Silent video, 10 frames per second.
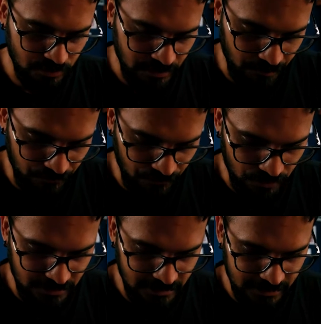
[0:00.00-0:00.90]
But before
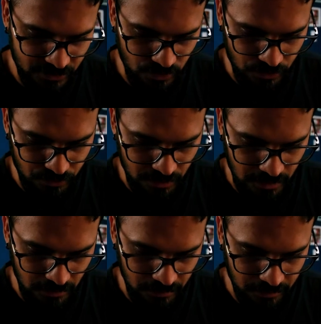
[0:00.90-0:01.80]
that, let's go to the
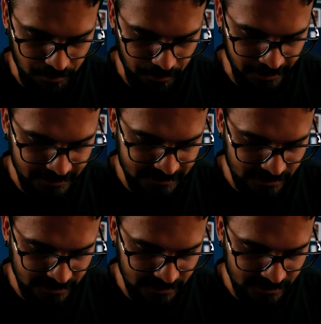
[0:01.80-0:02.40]
color mix.